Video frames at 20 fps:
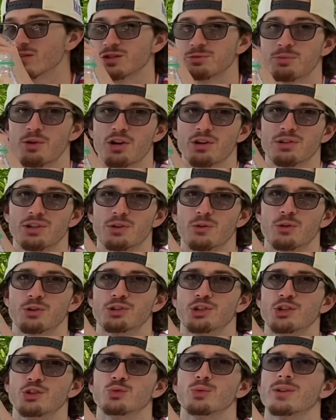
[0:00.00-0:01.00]
Sparkling
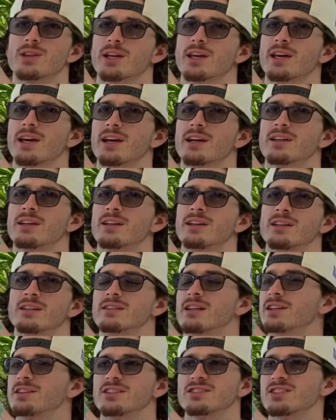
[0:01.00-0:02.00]
orange juice with the kick,
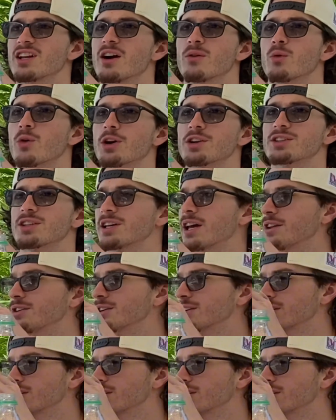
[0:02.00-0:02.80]
that does not work together.